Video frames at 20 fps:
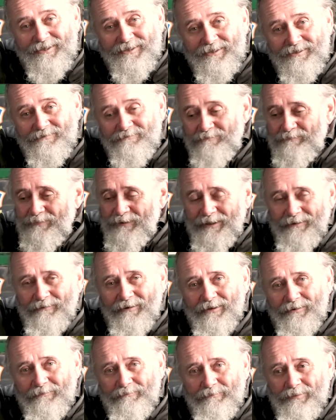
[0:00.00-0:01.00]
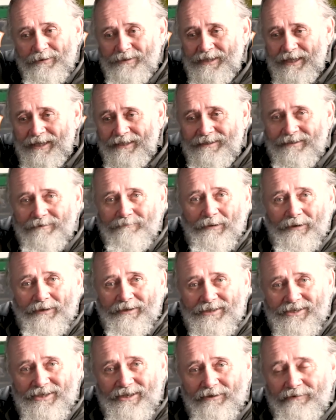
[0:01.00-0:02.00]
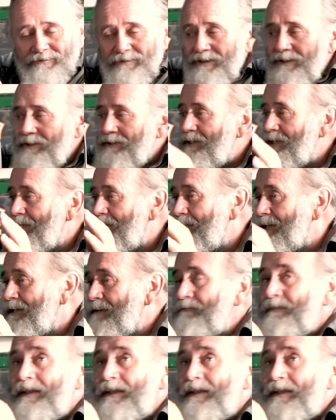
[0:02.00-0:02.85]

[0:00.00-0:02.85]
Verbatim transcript: it's pretty well protected by the shelf unit here.